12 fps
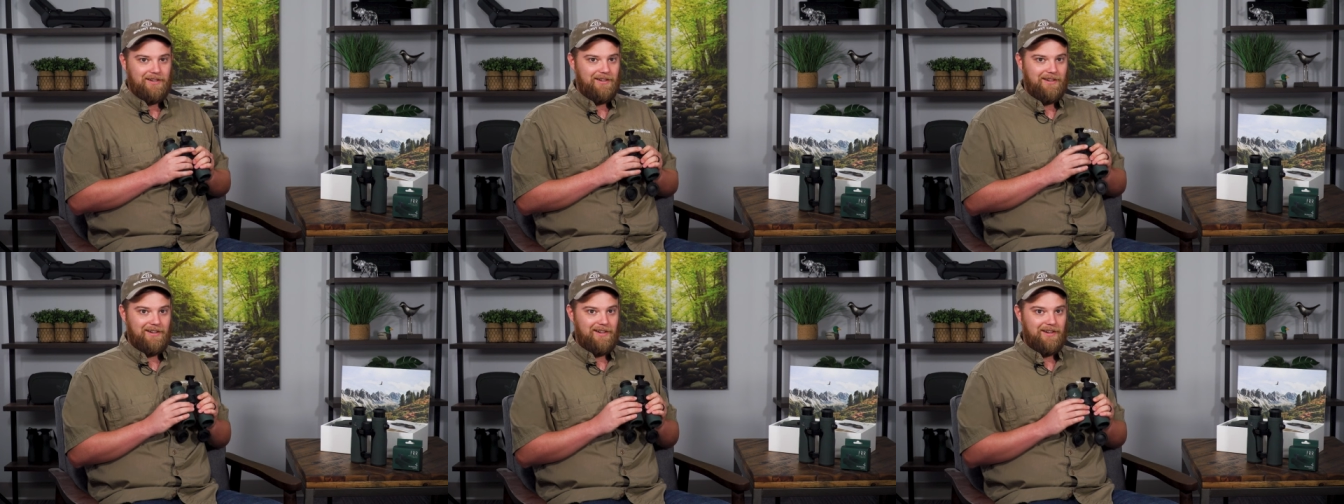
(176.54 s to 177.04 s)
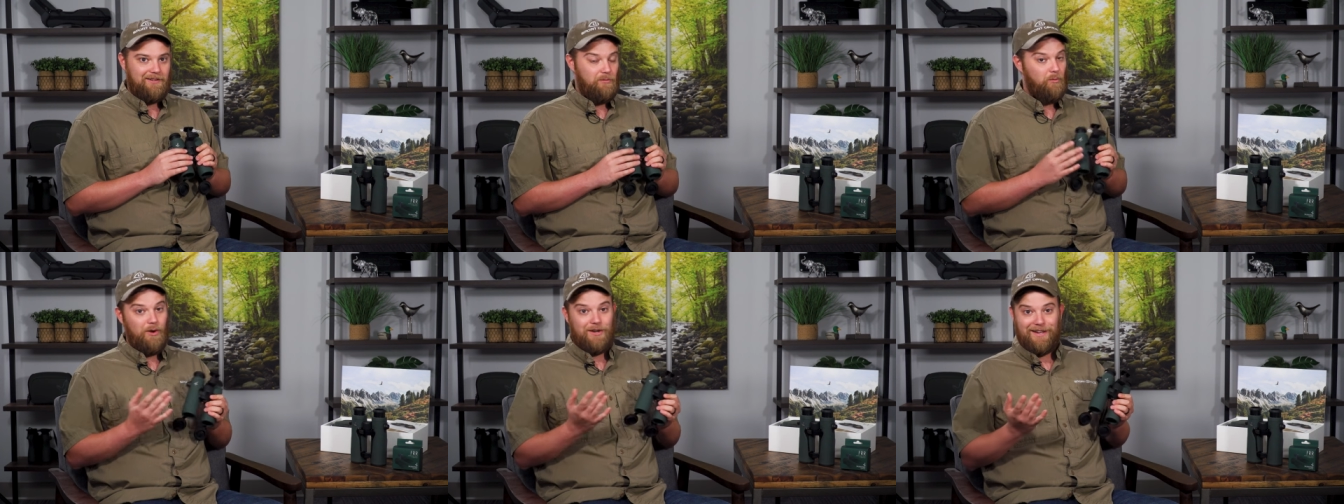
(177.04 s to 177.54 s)
uh,
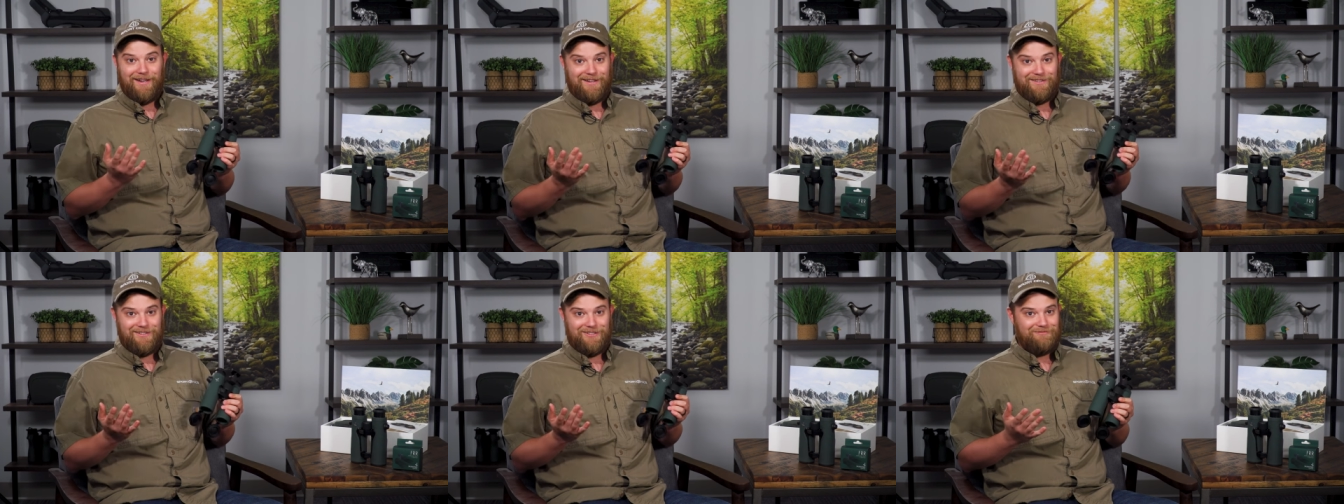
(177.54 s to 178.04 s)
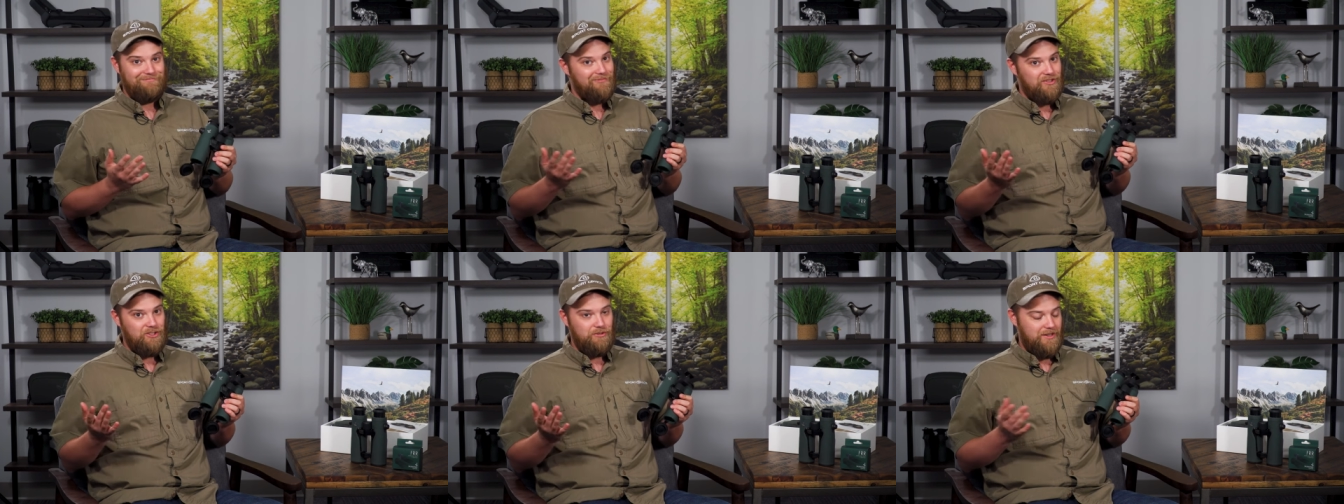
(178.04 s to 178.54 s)
one-handed,
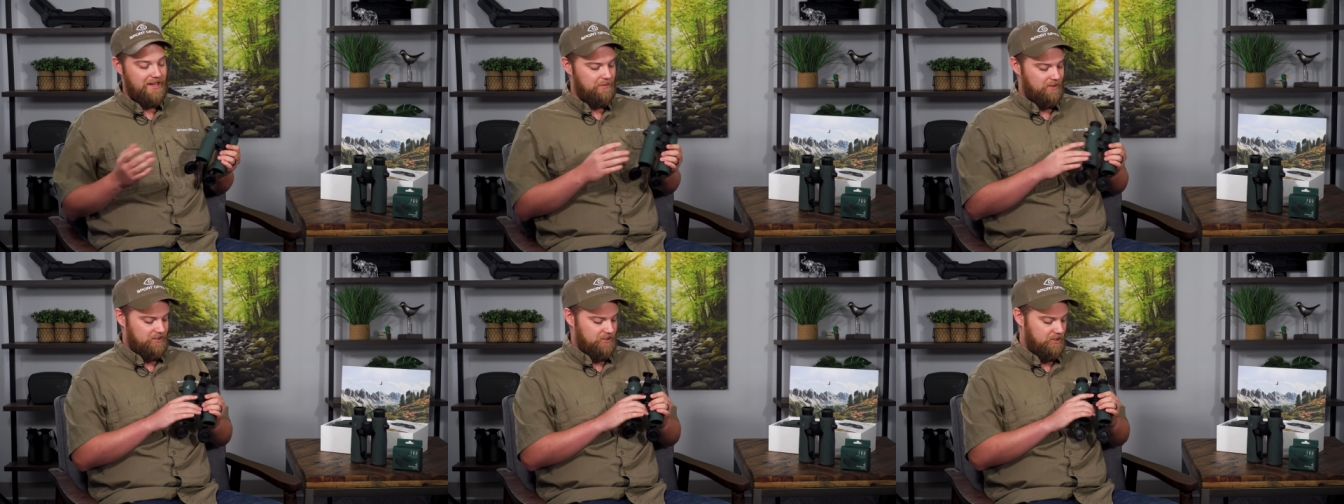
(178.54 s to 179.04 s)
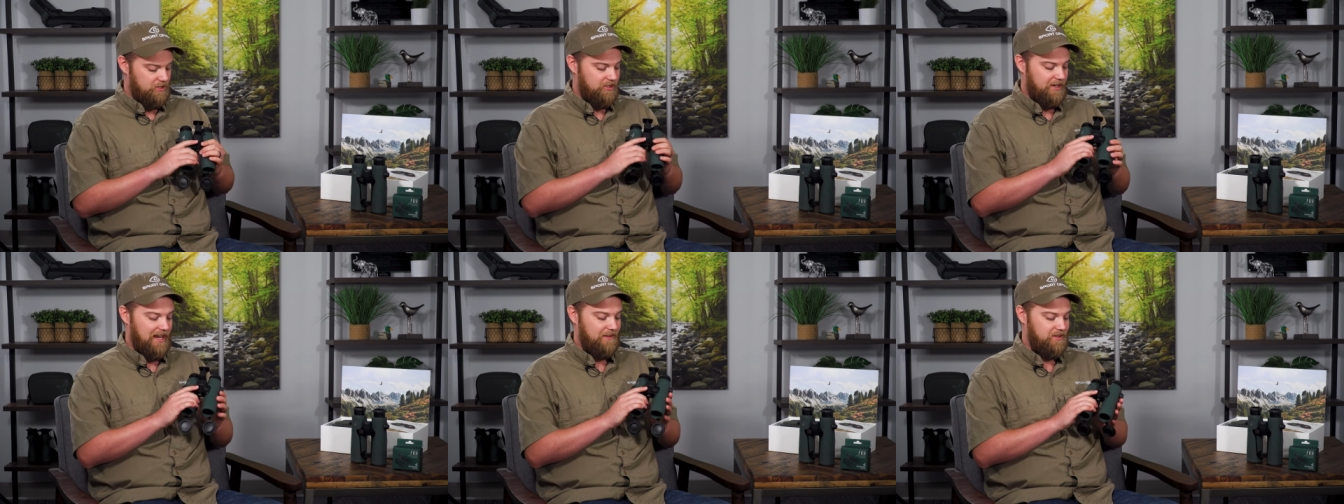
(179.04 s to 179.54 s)
you name it. You know, you
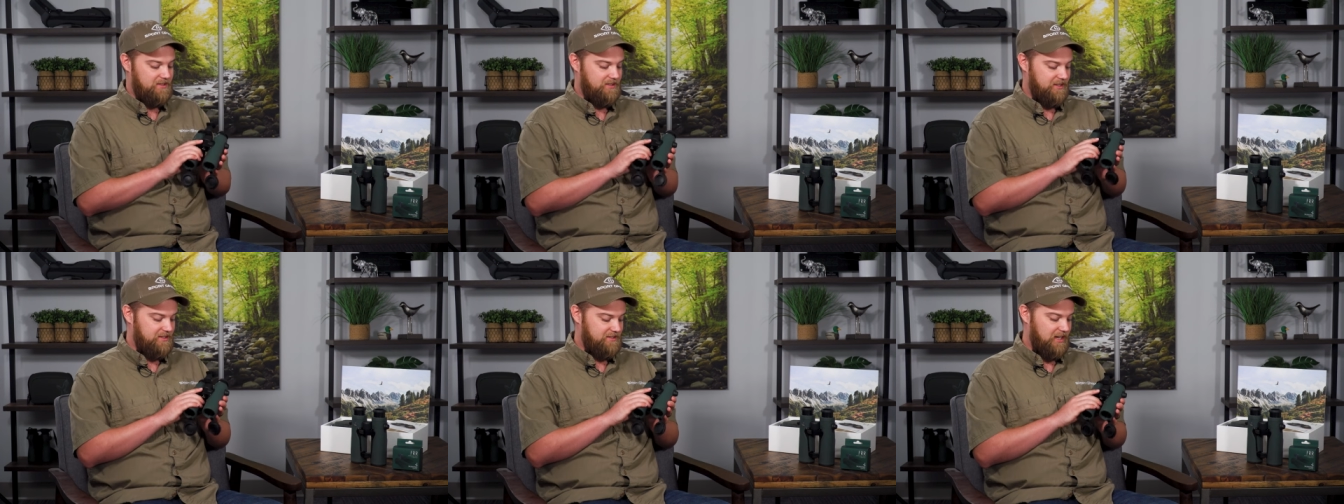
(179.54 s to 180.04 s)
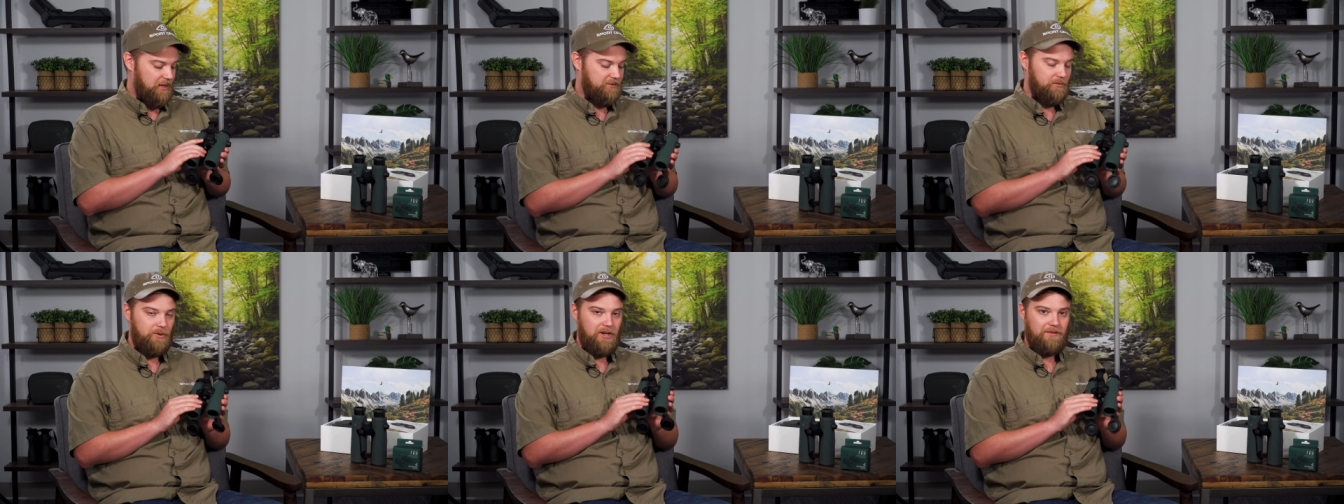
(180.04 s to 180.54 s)
can have this thing set
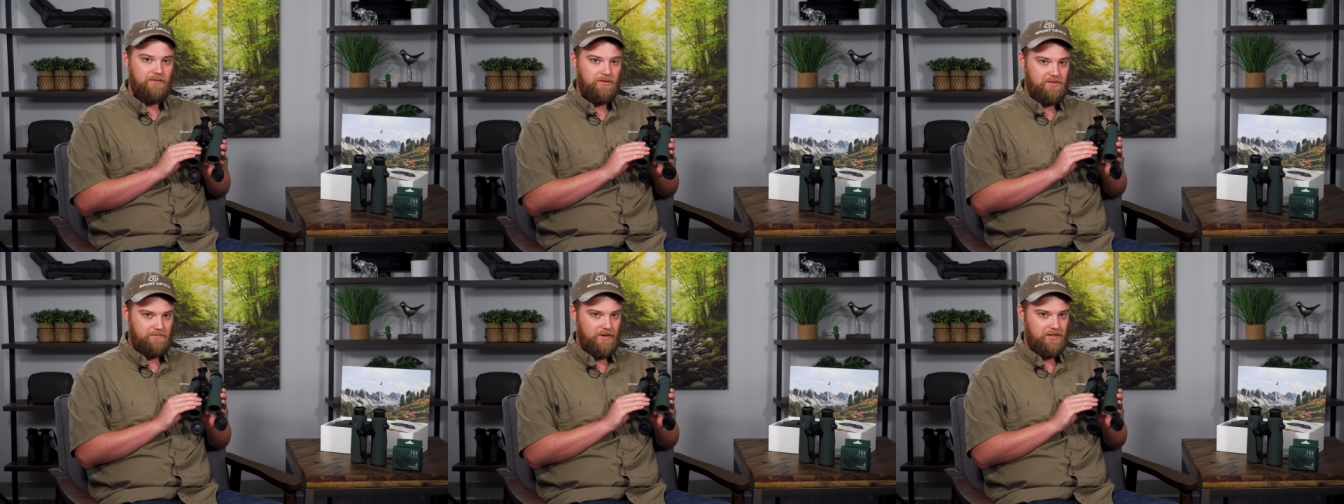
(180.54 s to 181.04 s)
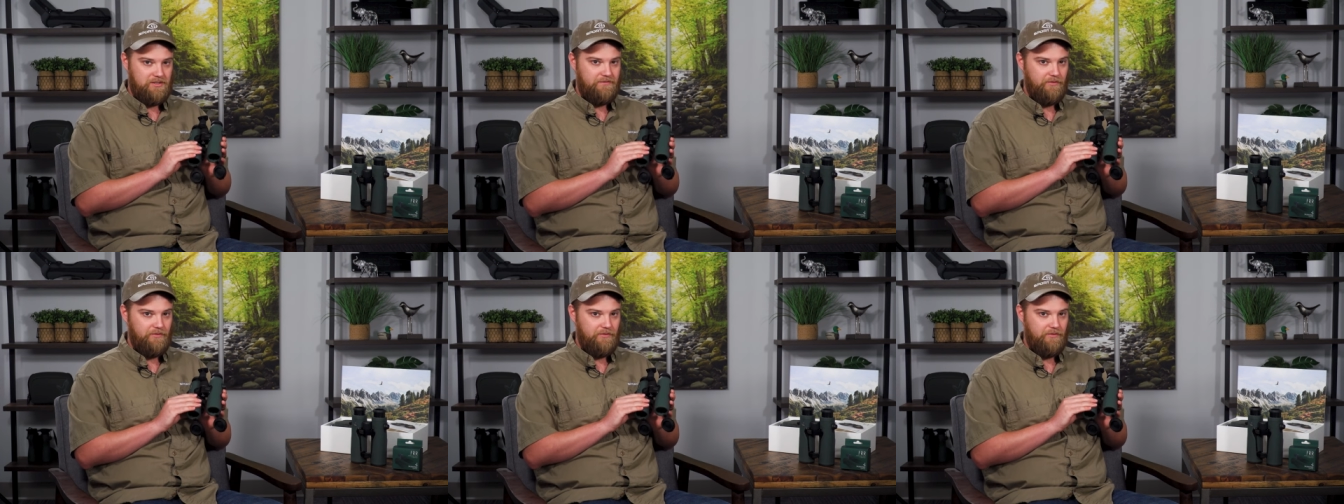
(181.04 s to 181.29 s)
up to whatever is best